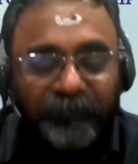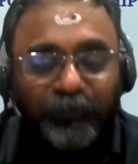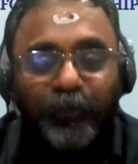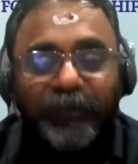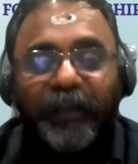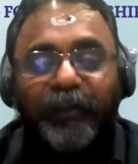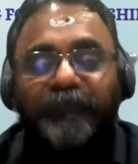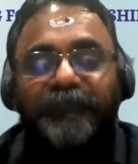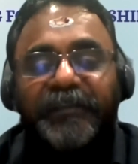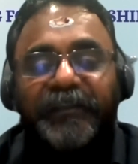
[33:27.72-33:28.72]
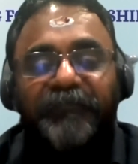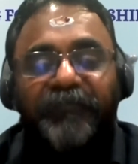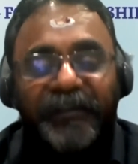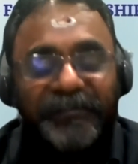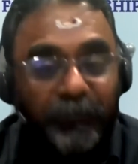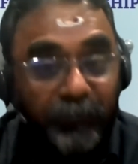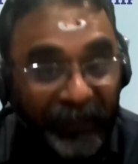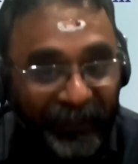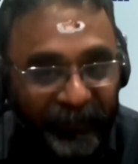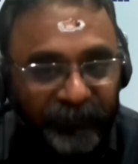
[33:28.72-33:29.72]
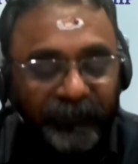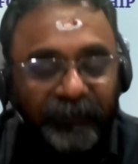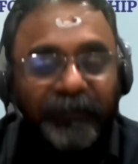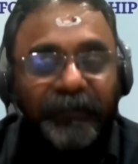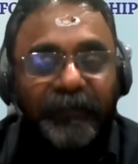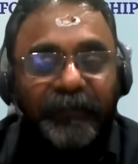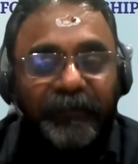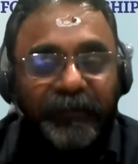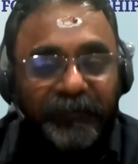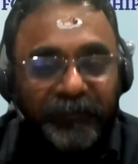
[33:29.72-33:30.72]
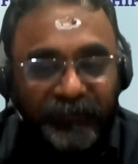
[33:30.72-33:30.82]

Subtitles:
you know, it kind of signifies a break. It